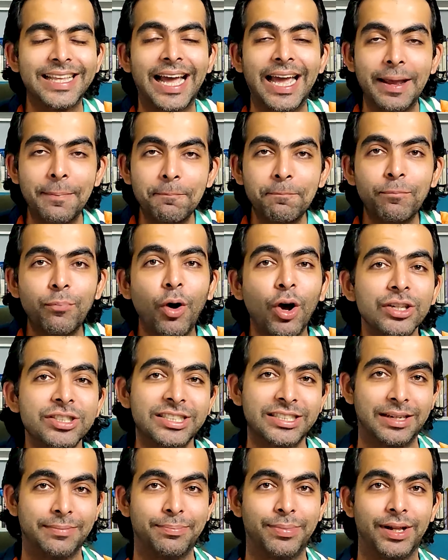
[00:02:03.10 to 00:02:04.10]
time
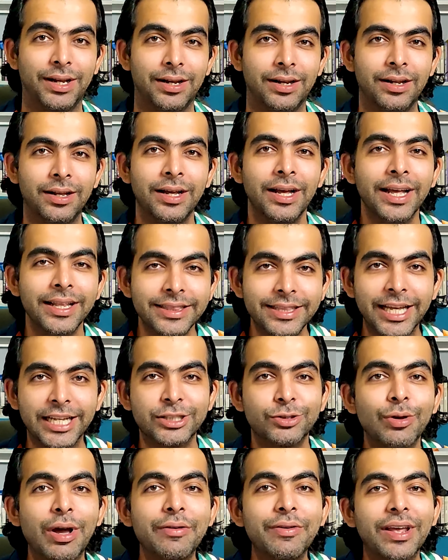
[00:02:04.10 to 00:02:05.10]
possible.
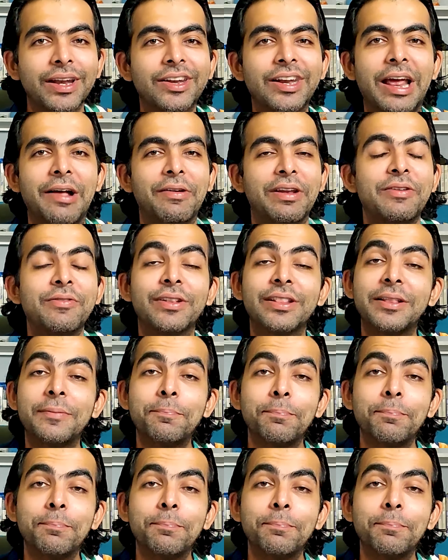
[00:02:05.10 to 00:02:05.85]
That's why we are traveling with the